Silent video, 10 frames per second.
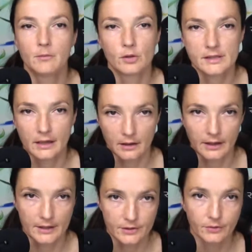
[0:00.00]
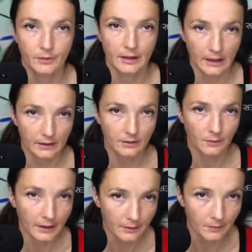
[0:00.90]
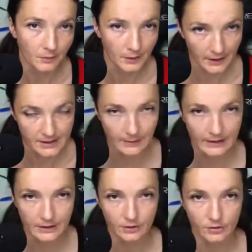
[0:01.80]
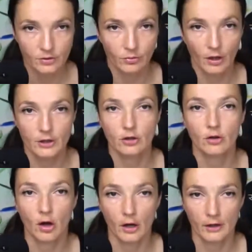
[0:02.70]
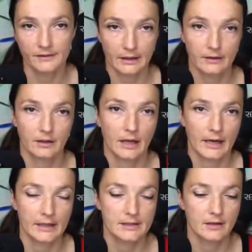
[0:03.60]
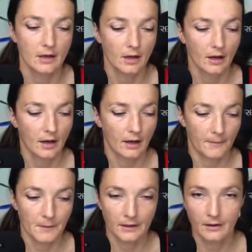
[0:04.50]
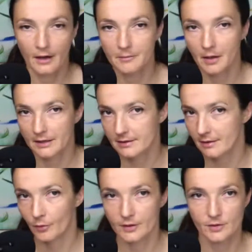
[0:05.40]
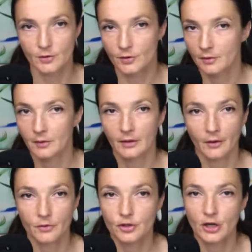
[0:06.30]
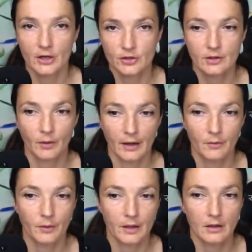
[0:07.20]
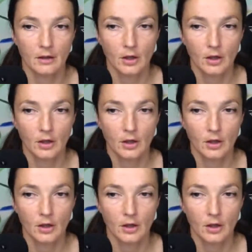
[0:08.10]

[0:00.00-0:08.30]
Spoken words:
more satellites do we need? We're expected to launch a lot of satellites. Elon Musk wants to change the way we